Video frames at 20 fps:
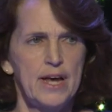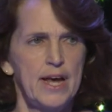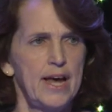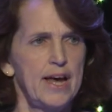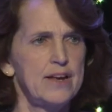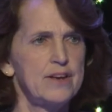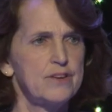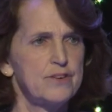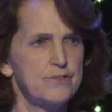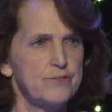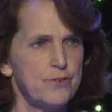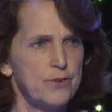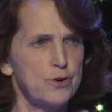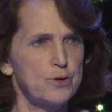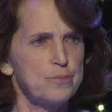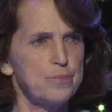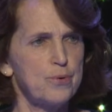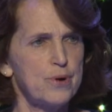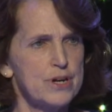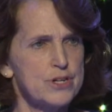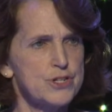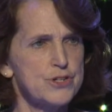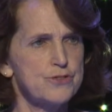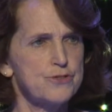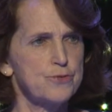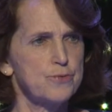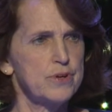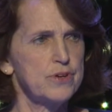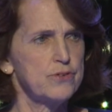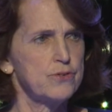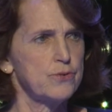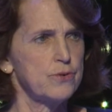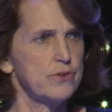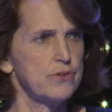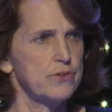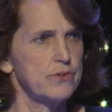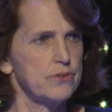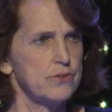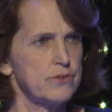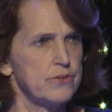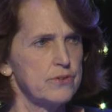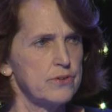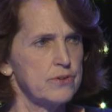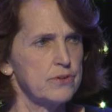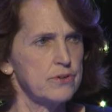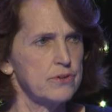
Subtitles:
and divert precious resources.